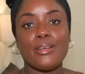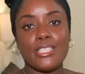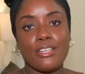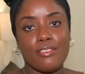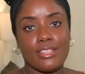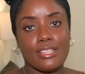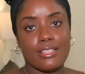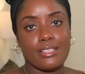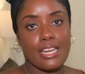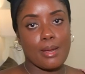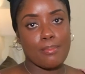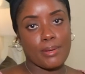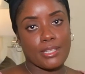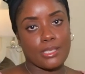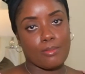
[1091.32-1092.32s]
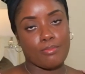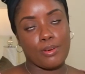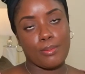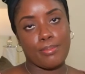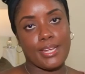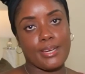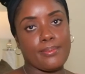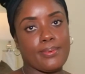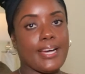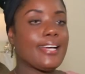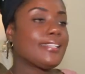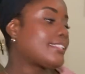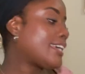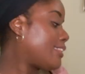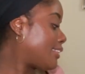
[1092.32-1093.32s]
was everything that I picked up from
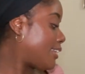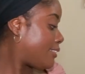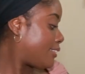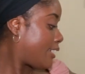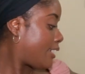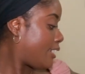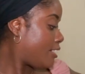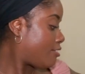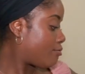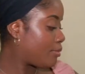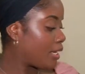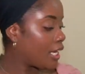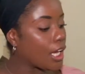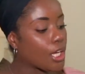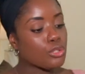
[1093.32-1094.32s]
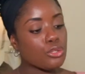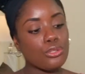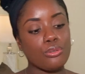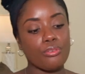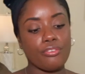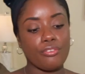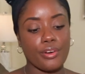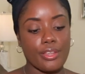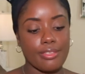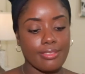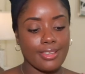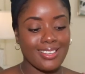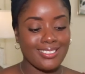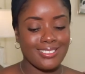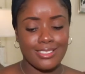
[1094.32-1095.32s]
Pennywise and then they gave me two free
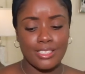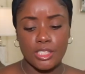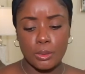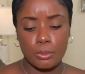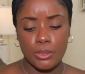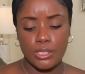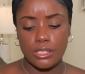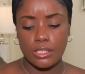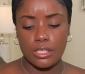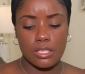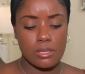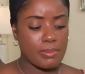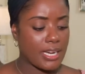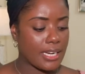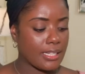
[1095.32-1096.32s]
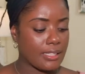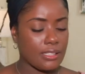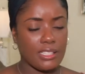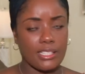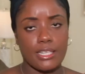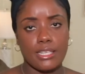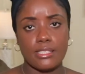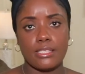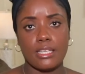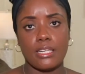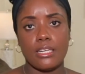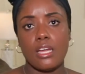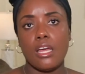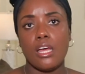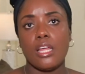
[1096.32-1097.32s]
things. They just put it in the bag and the lady said,
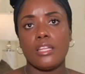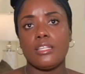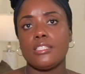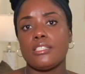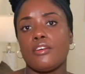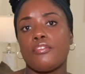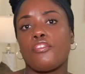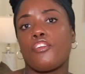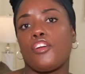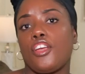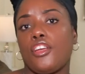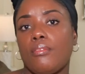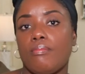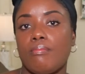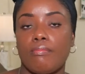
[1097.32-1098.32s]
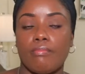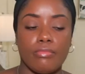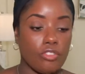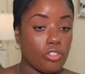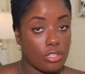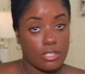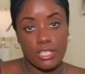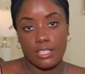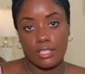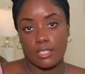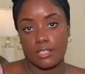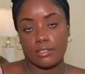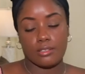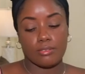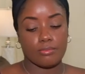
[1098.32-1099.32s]
these are free. Just like
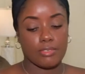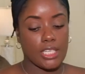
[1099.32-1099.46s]
that.